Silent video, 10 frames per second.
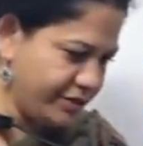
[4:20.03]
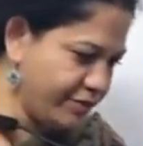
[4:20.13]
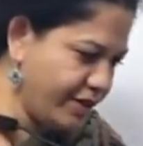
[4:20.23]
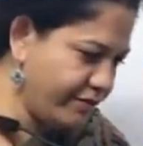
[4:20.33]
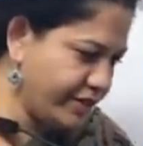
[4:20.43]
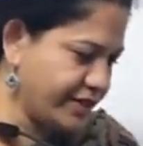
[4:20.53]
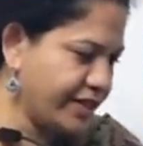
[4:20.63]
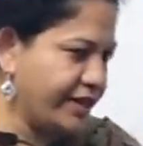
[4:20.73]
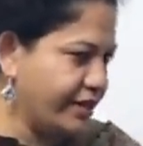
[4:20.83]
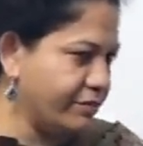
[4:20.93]
you have
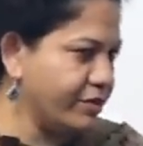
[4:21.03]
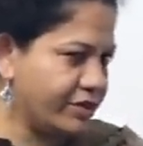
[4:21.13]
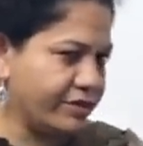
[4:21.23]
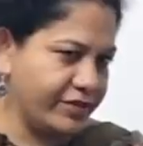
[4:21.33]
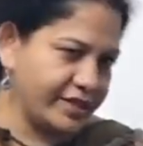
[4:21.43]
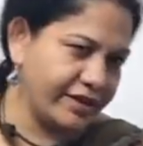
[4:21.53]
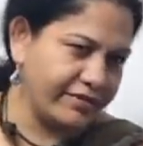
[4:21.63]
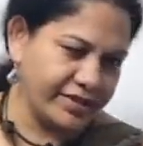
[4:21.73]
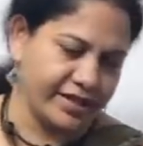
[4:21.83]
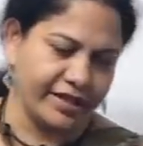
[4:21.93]
decided, most of us have
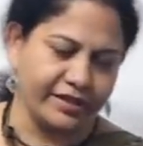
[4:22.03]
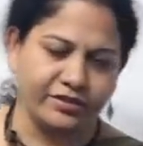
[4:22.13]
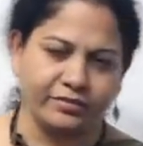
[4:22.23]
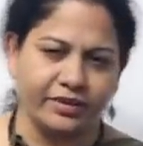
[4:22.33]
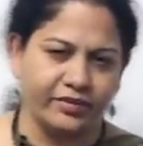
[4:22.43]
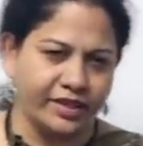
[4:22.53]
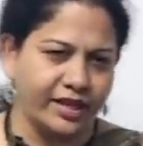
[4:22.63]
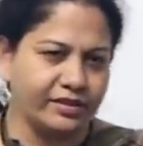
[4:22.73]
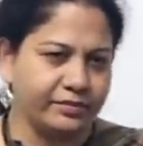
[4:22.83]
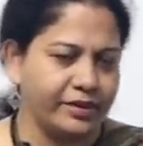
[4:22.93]
decided to be with
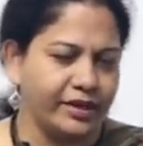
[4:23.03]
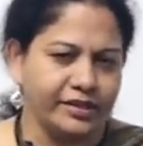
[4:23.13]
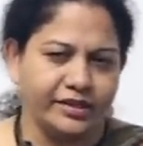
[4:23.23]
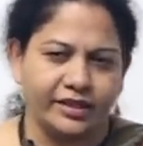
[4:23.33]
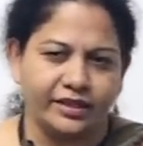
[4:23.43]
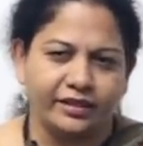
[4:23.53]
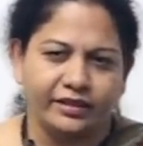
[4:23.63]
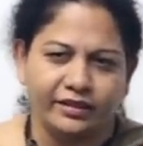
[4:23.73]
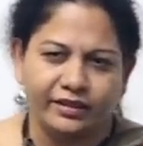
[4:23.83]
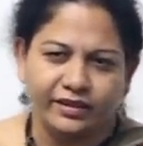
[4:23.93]
anthropology.
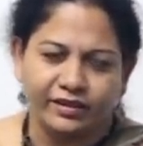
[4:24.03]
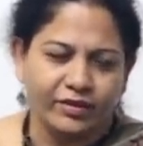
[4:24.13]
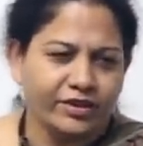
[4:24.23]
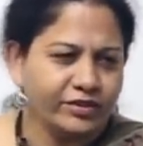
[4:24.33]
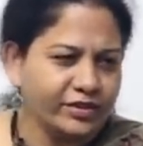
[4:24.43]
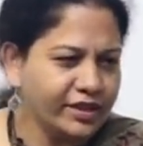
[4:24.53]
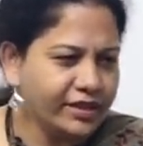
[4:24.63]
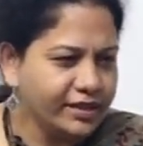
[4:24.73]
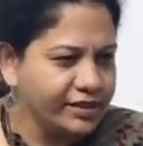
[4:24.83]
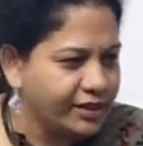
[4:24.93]
What do you
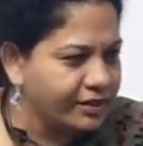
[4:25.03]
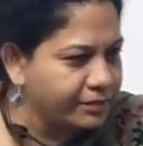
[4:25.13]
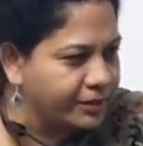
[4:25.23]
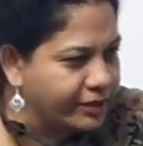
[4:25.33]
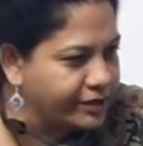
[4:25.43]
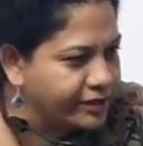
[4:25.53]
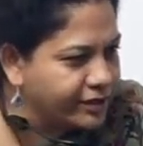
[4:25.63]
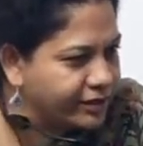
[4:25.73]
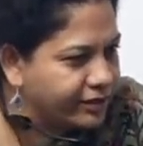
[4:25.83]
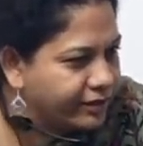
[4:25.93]
think is anthropology?